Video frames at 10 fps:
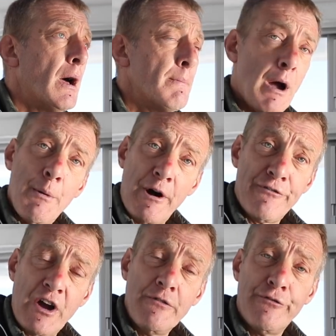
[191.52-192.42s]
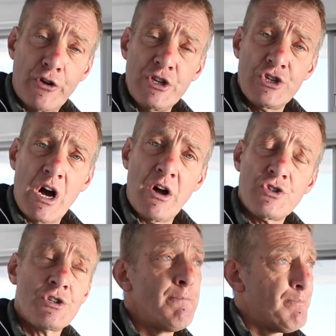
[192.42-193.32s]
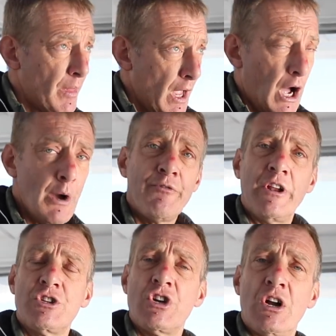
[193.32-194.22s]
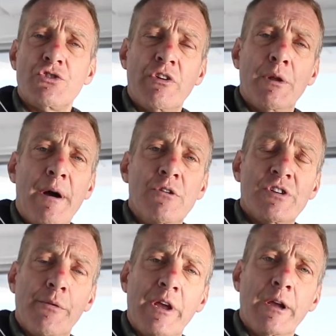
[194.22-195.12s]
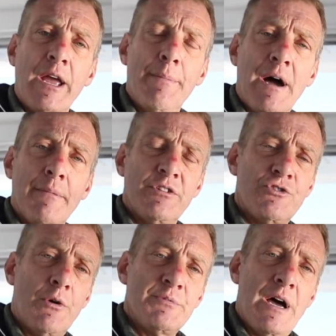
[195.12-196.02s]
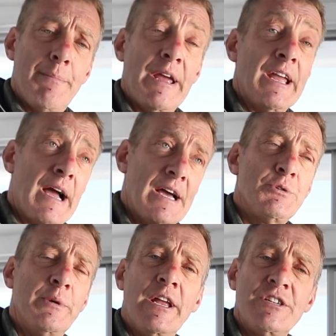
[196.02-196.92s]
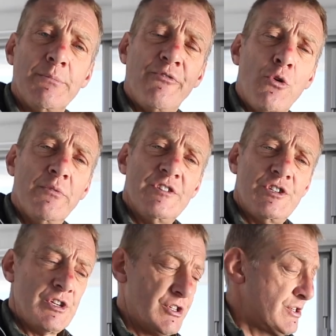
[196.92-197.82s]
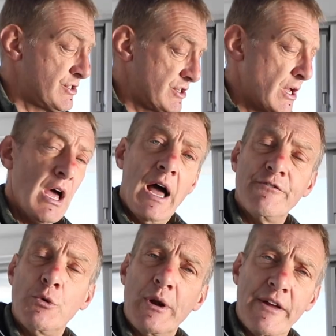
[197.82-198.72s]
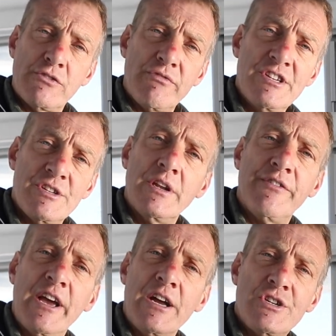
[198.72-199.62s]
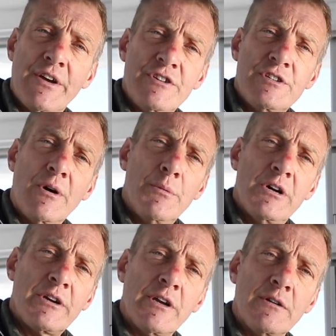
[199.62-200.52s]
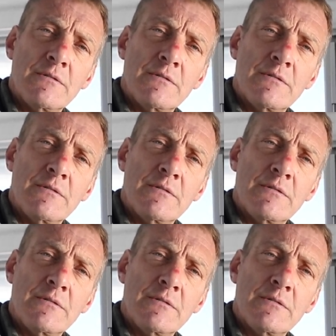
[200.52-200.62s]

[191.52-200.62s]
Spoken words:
Mobile phone, fully charged. Hopefully a charger on the boat so we can keep it up to topped up in case we need some form of assistance. And for whatever reason, the VHF is not working.